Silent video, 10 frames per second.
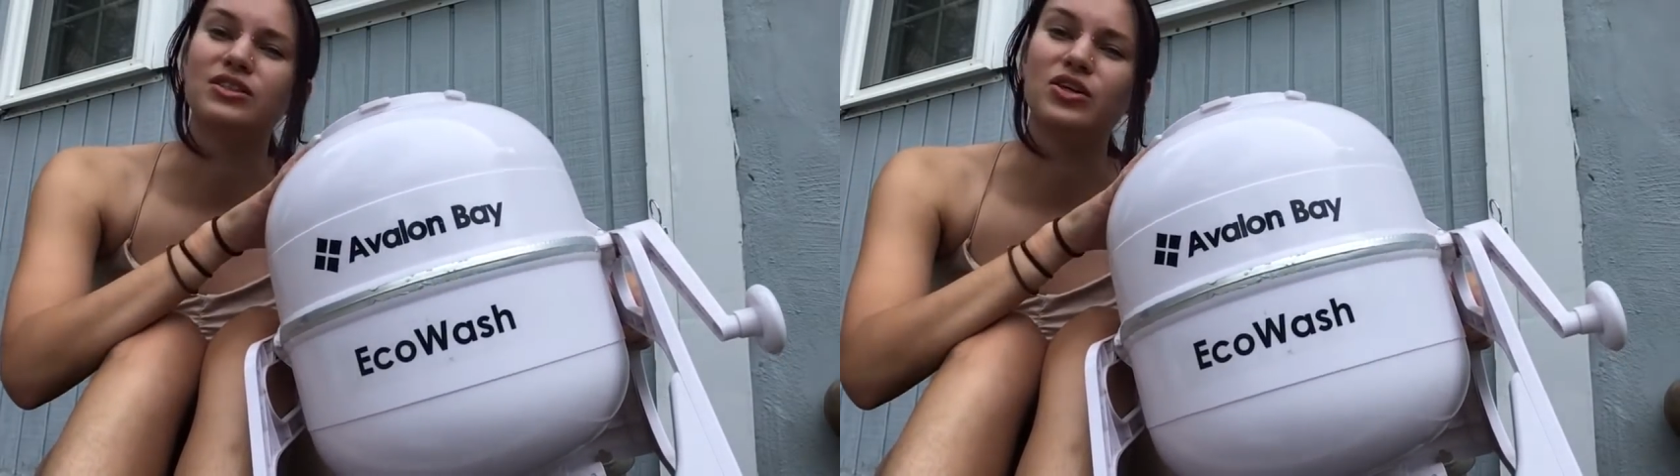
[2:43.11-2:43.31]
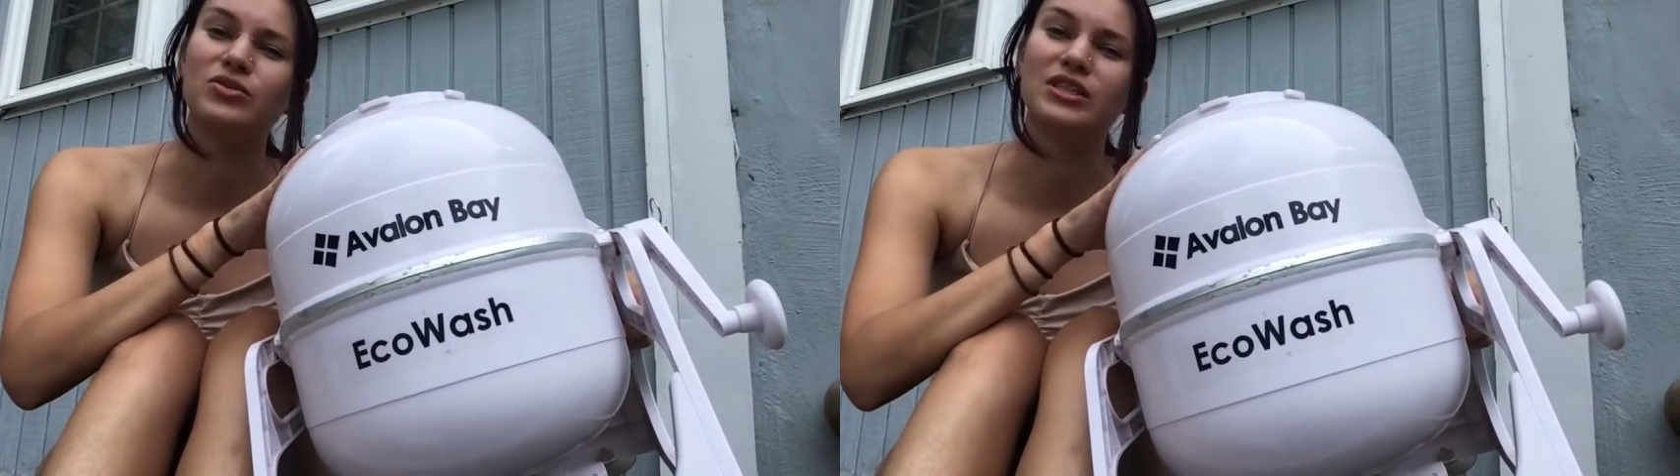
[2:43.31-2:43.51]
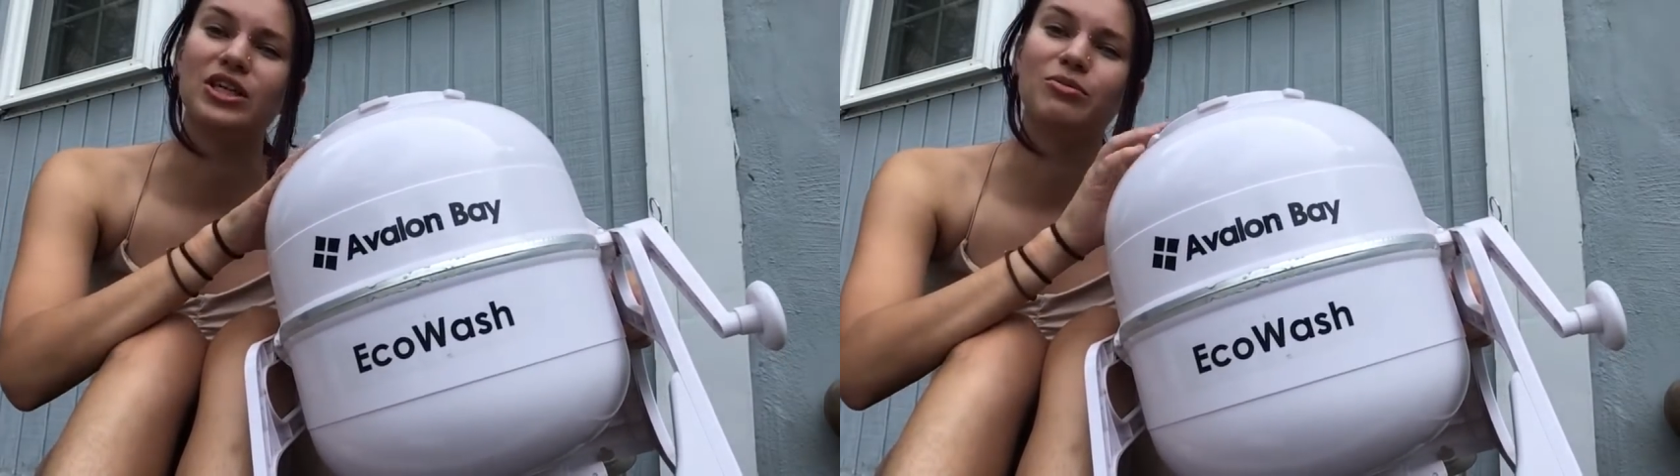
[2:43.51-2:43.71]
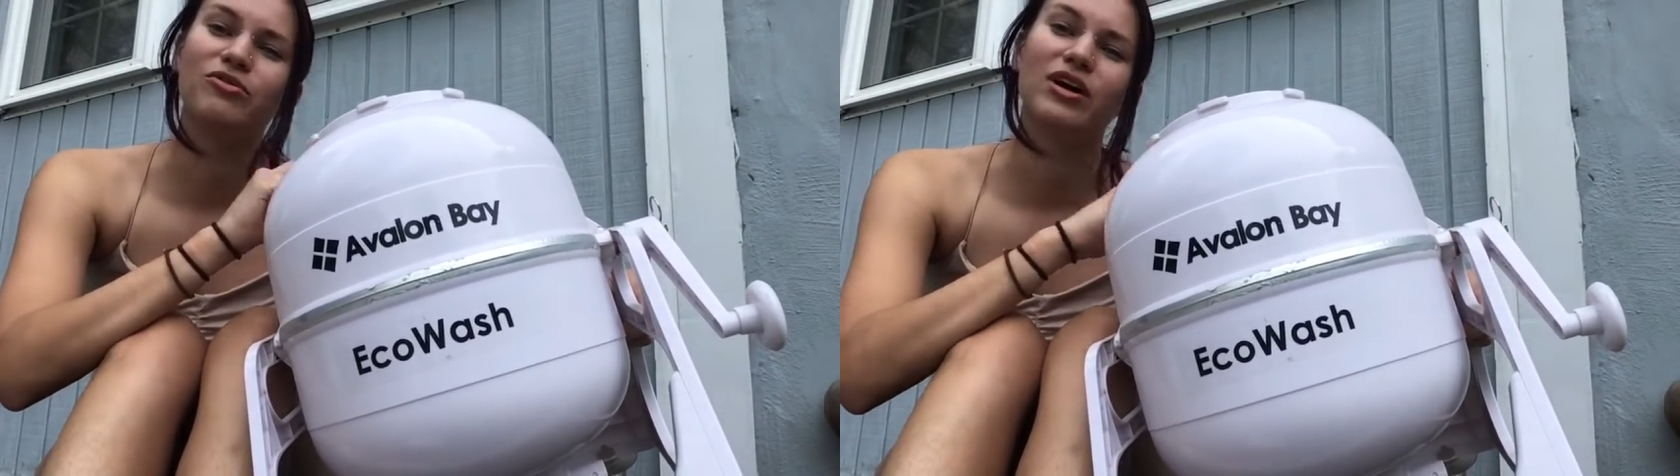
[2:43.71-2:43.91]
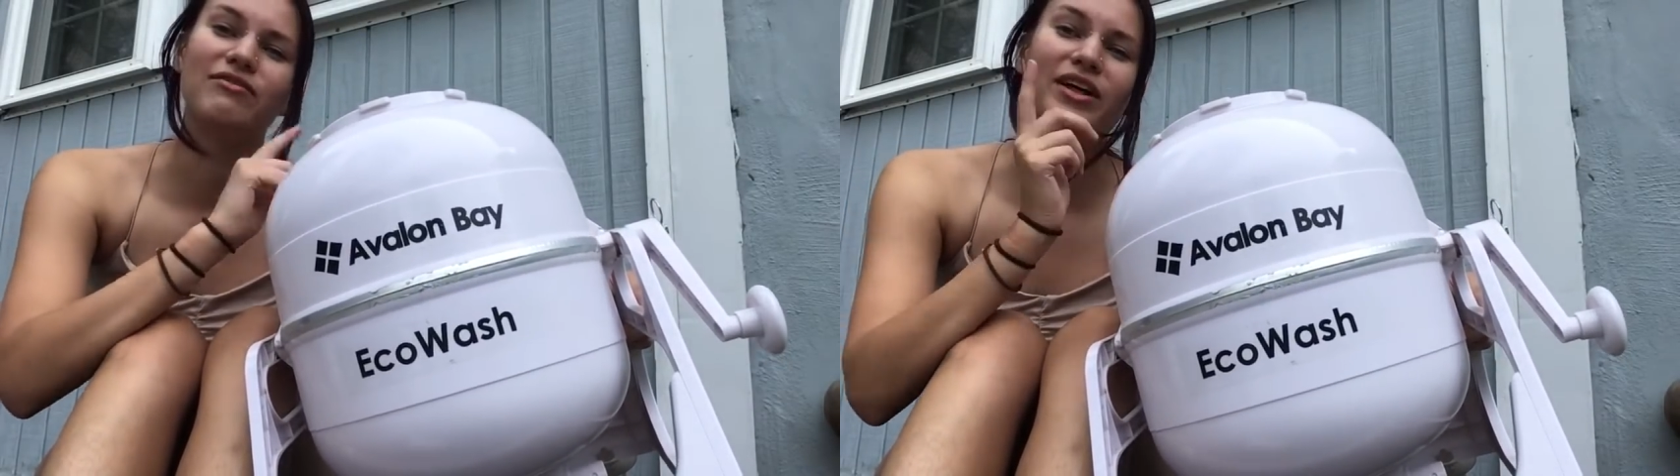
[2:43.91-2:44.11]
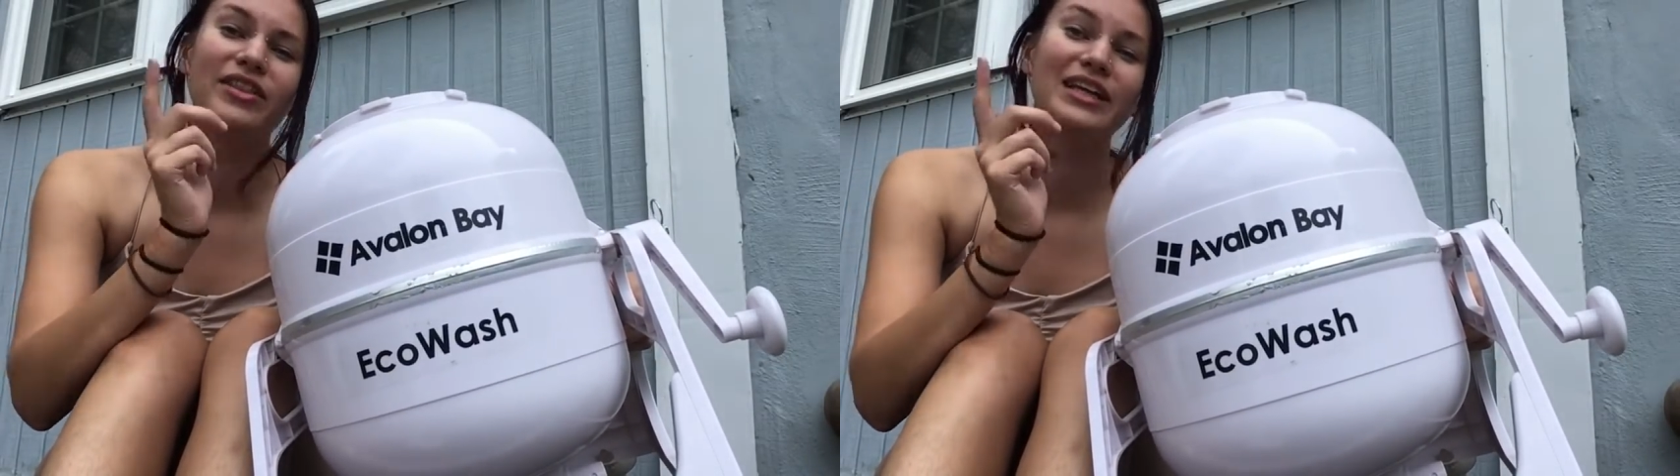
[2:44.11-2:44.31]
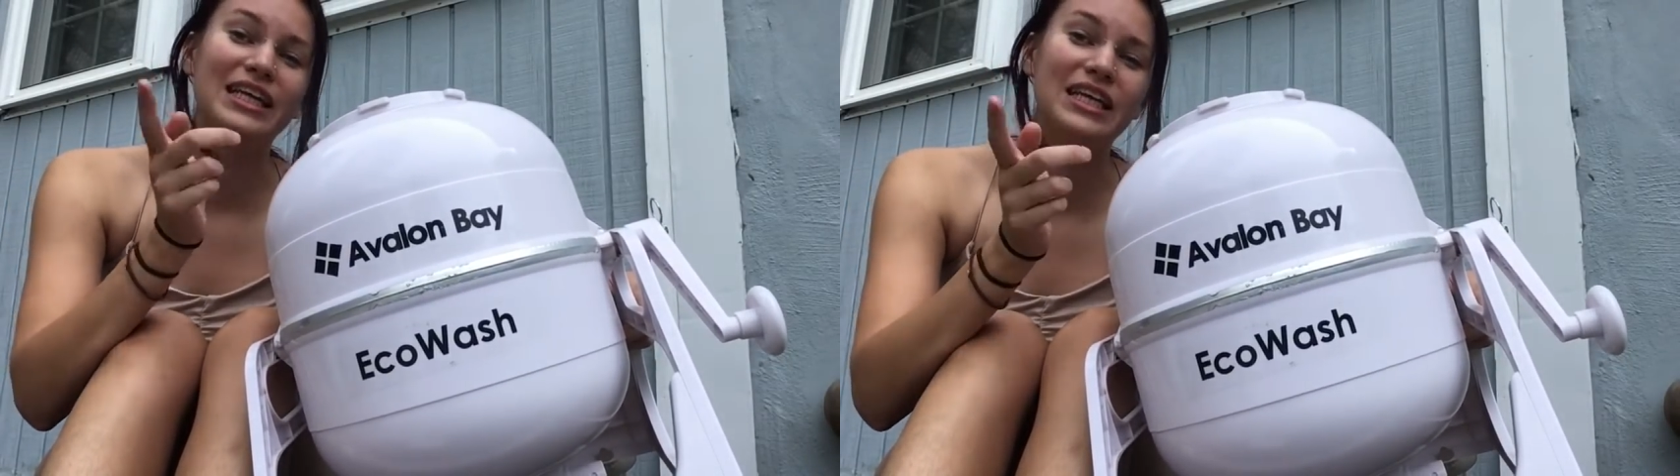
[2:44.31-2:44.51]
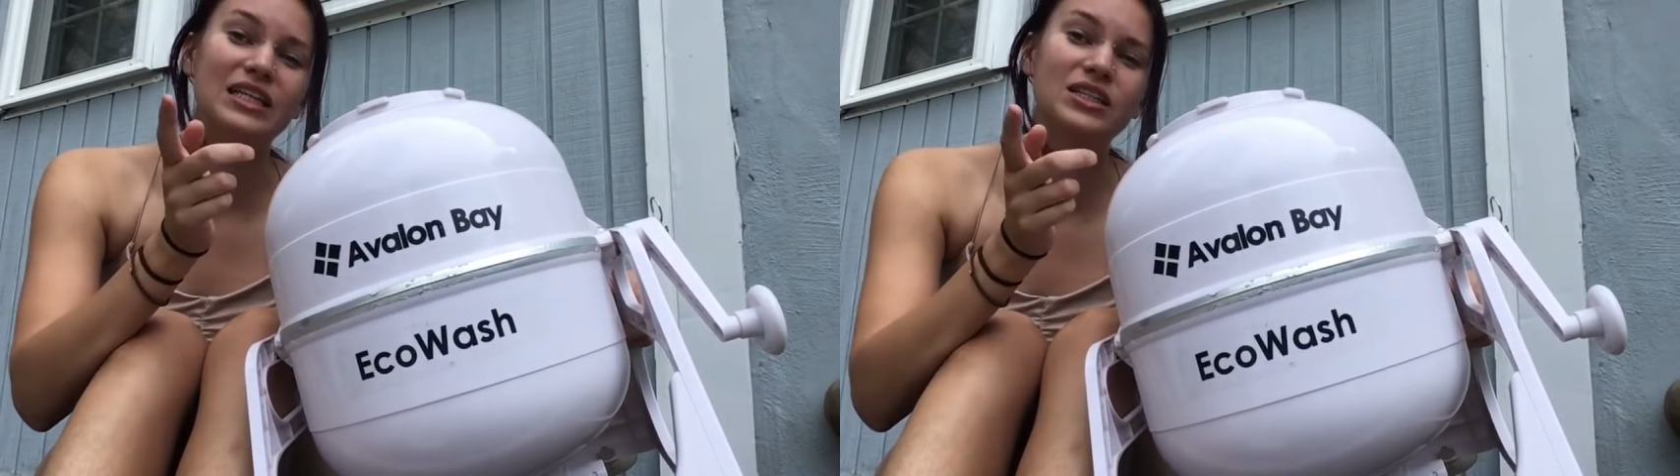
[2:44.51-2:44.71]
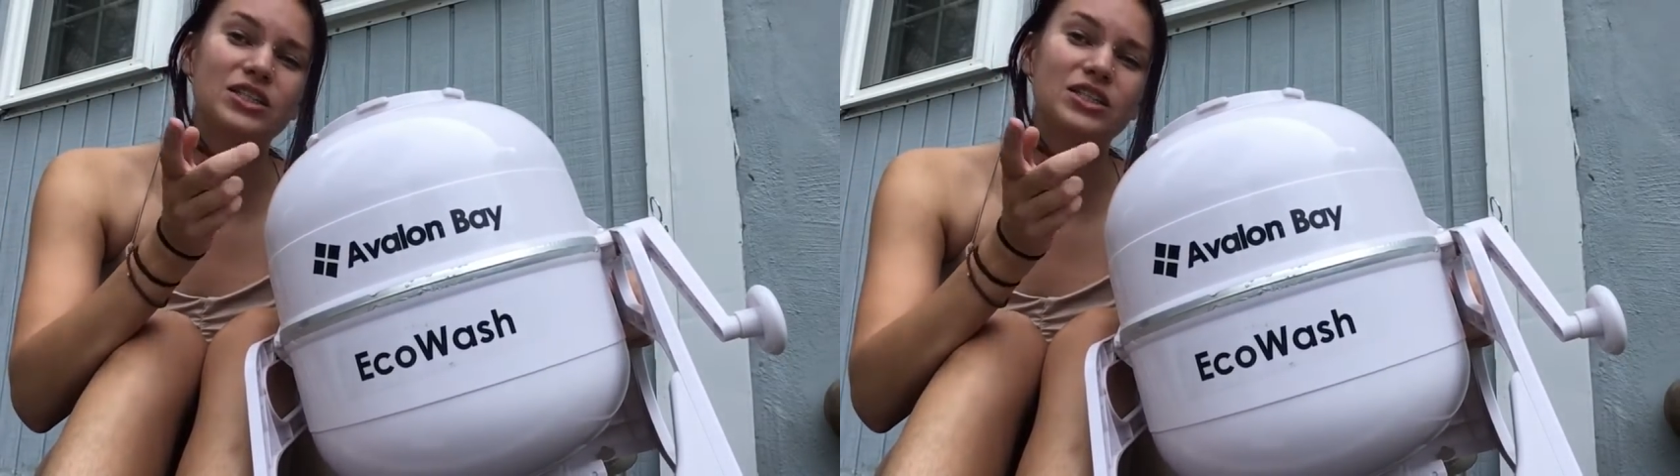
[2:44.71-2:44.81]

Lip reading: loads in here before I felt the need